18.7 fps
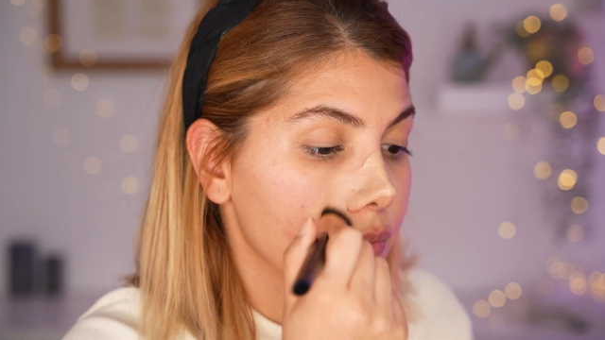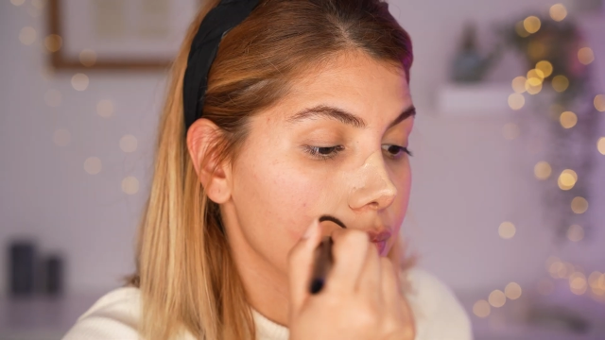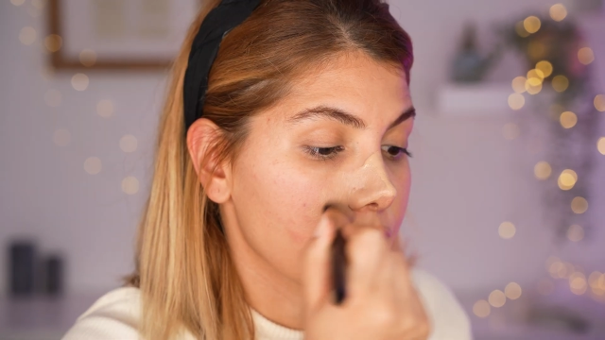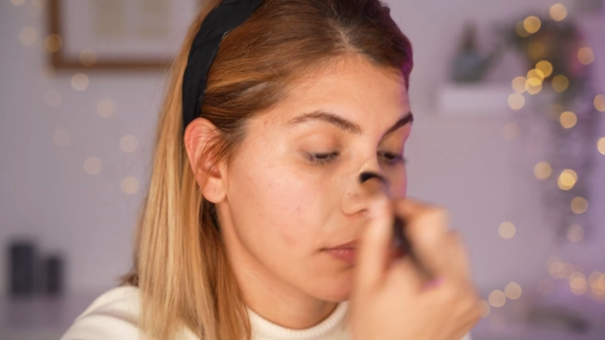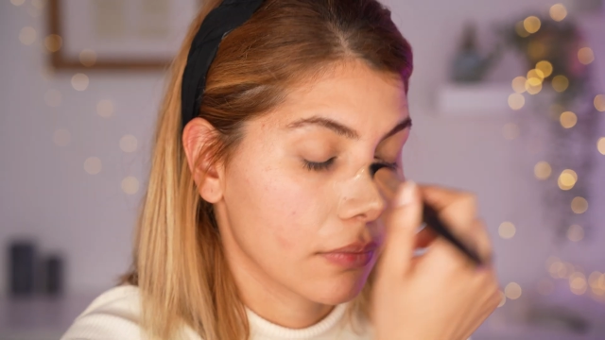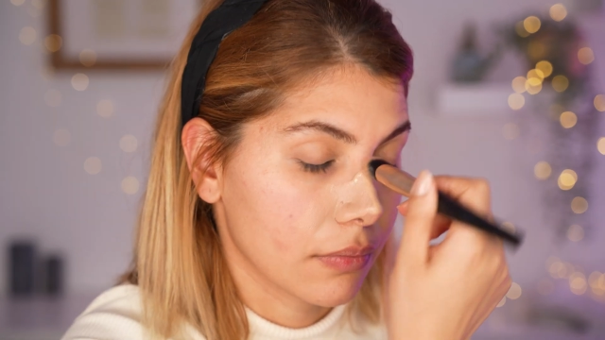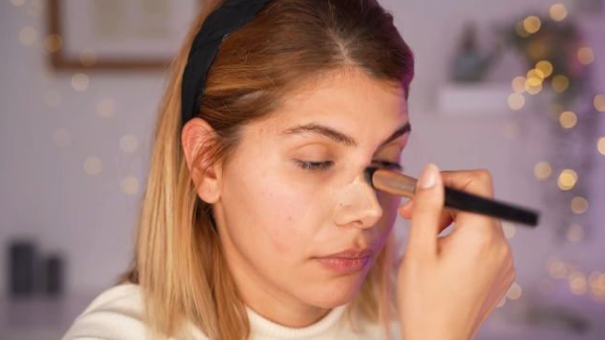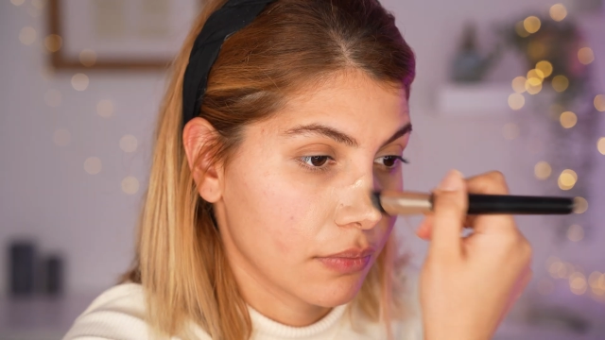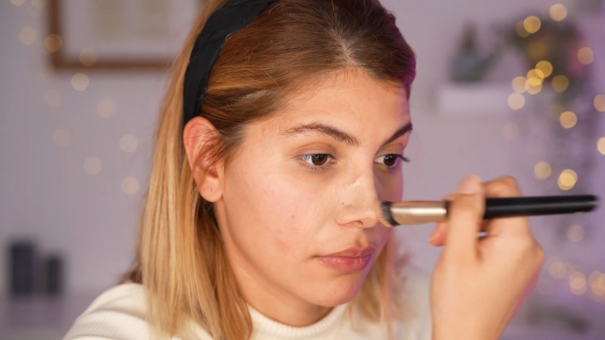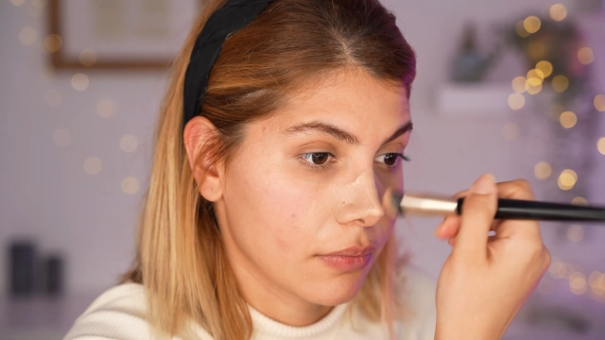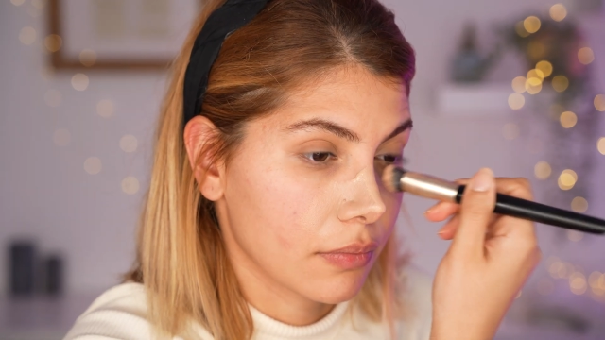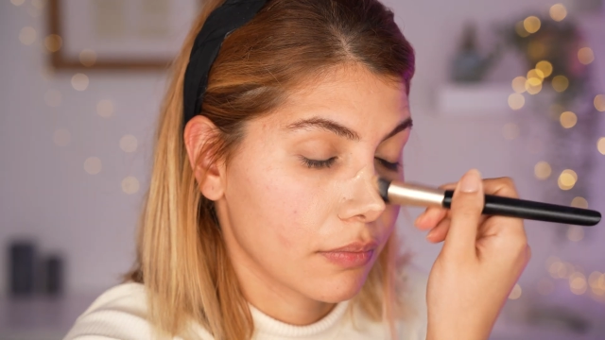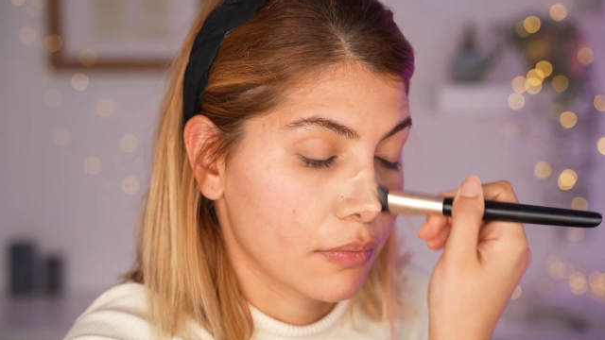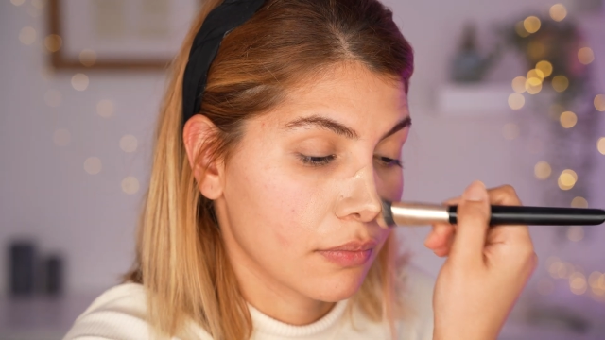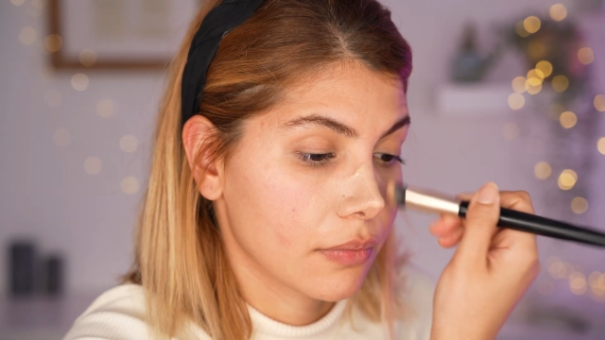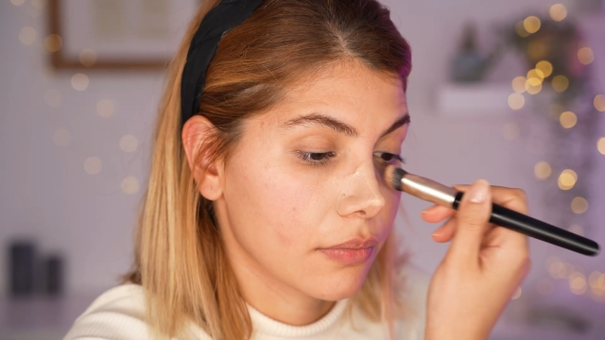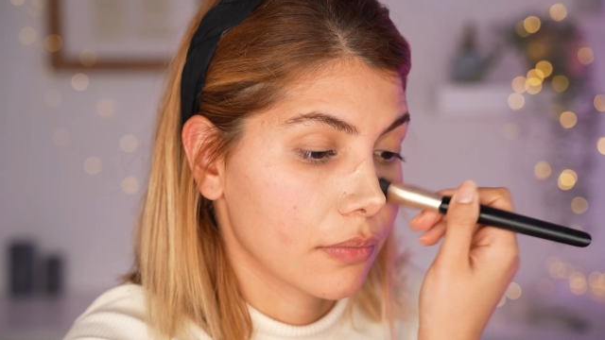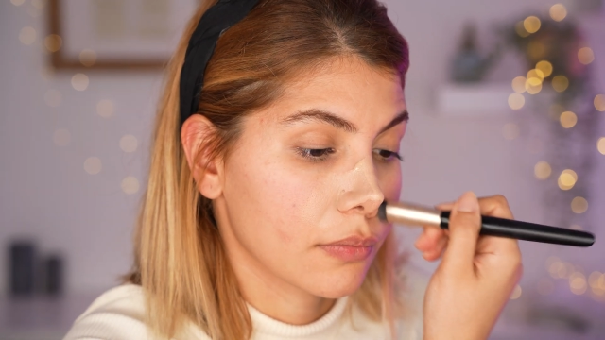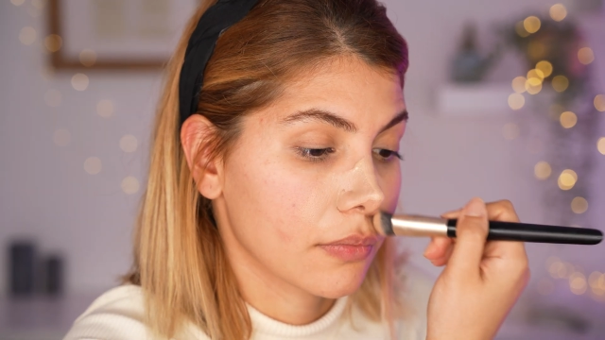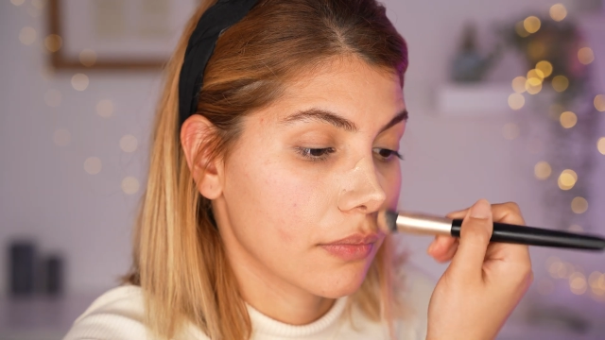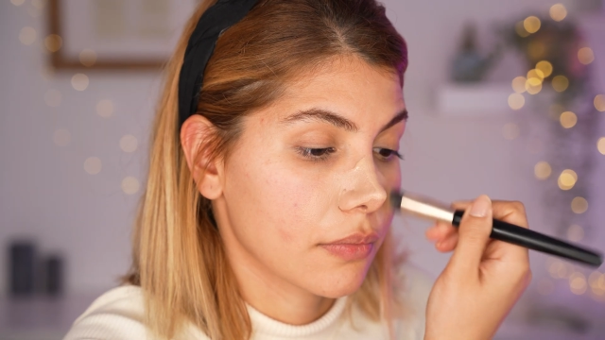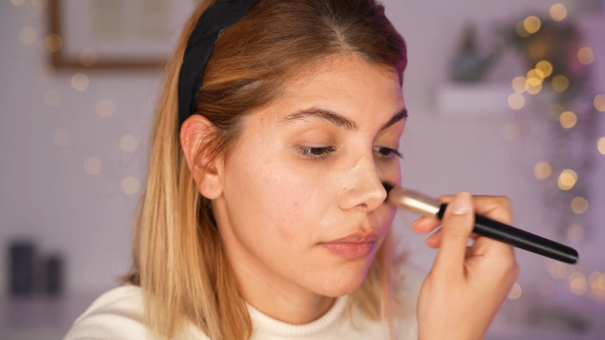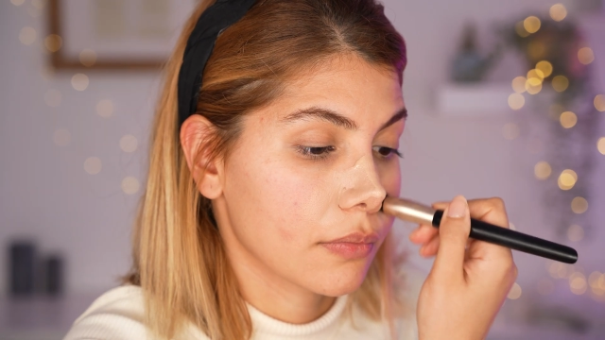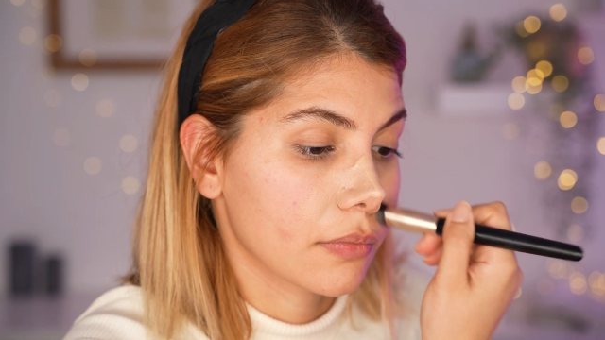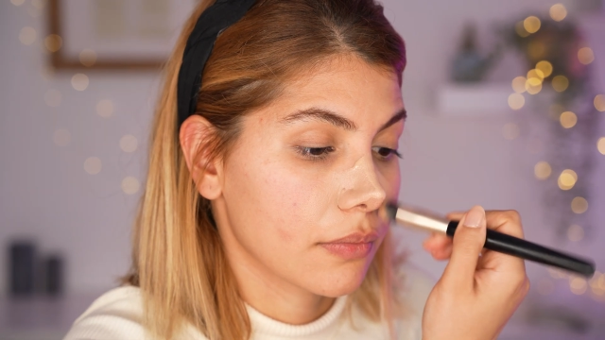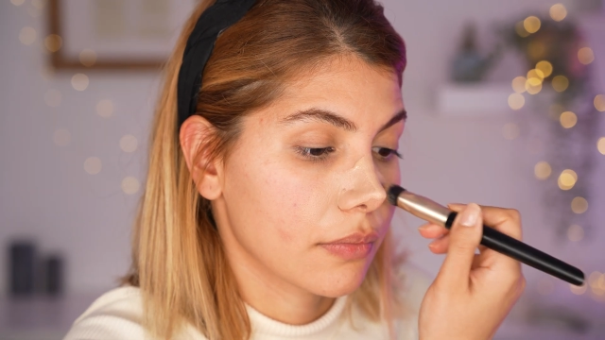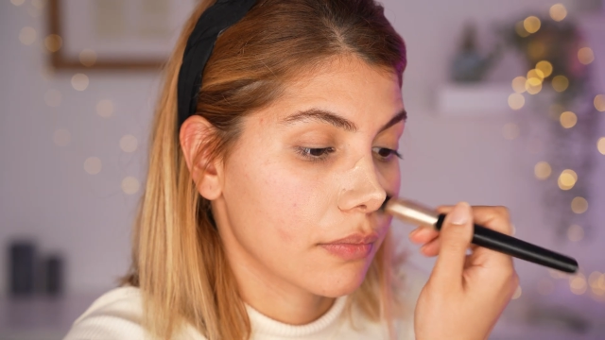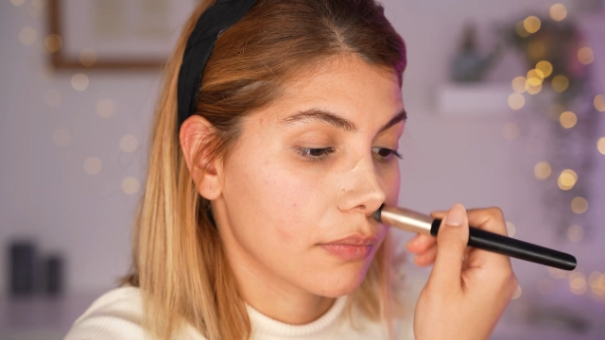Now I apply the
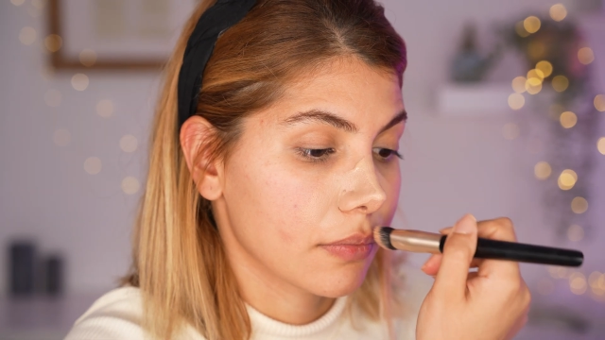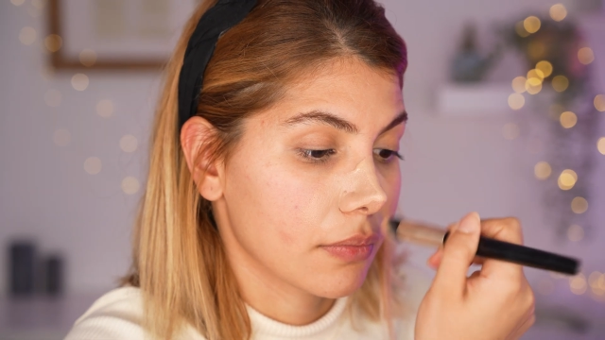chosen